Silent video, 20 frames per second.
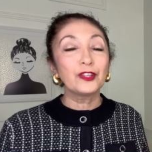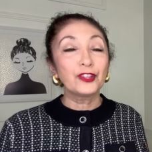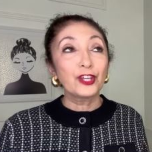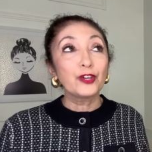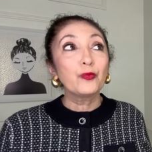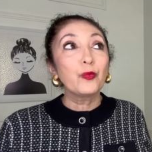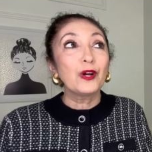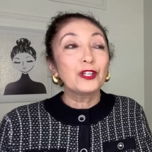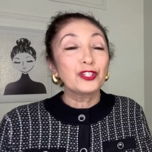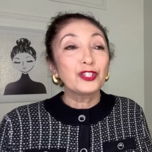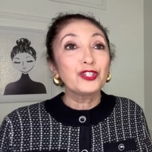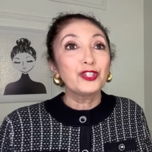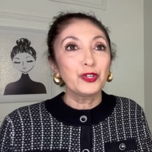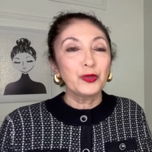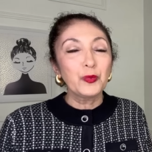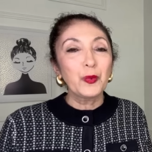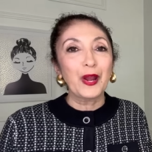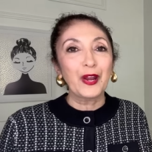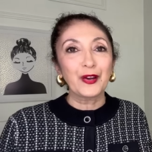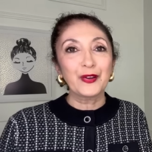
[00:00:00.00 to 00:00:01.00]
the what to
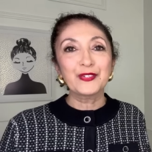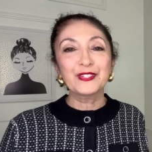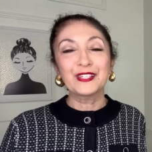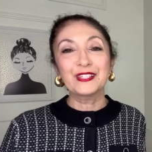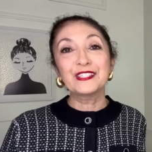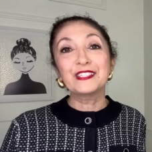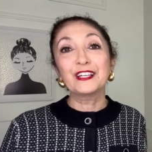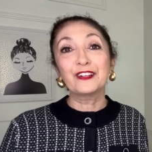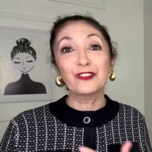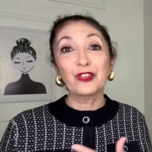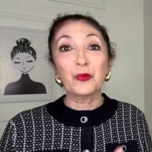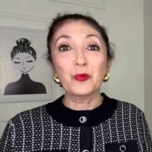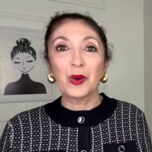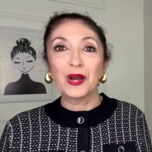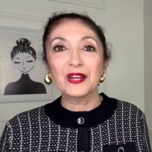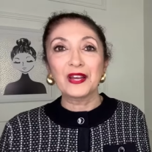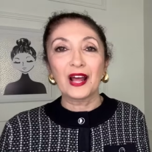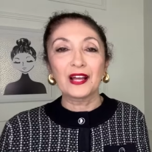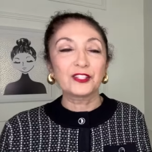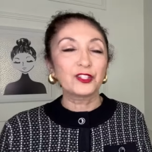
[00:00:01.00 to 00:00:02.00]
wears instead of the
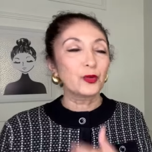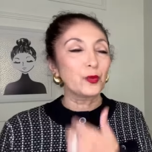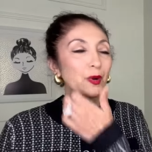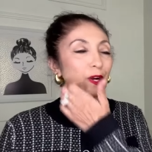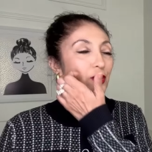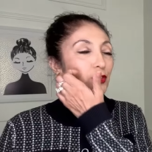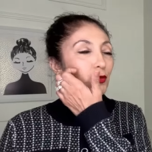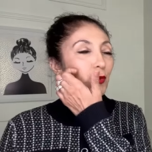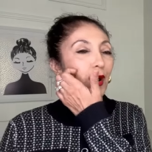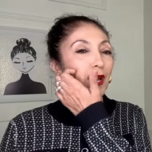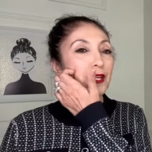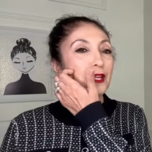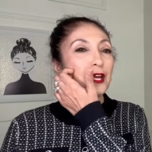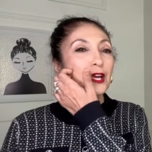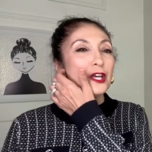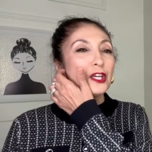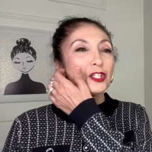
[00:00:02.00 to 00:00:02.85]
what not to wears, right?